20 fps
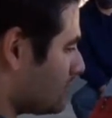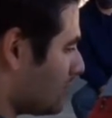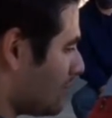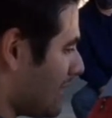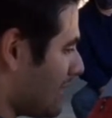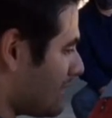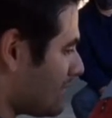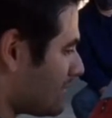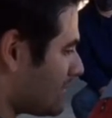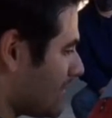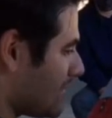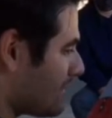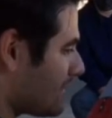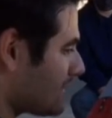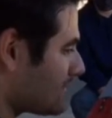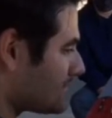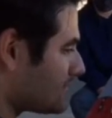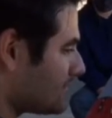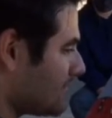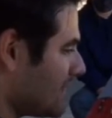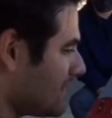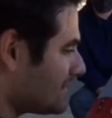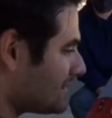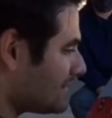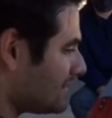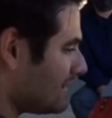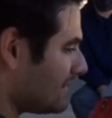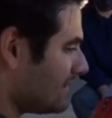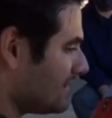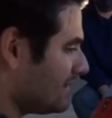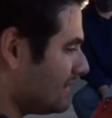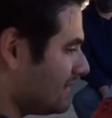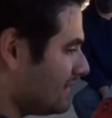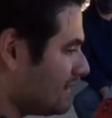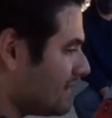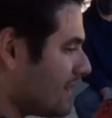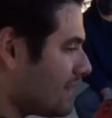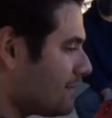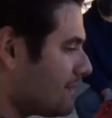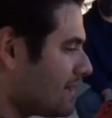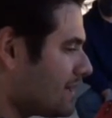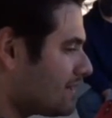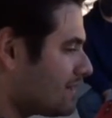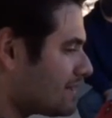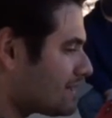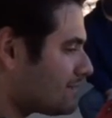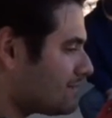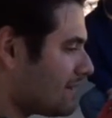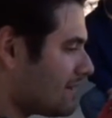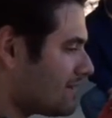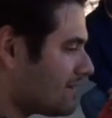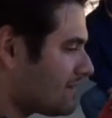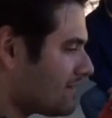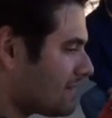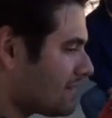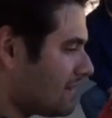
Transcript: While Clifford rested, Emily Elizabeth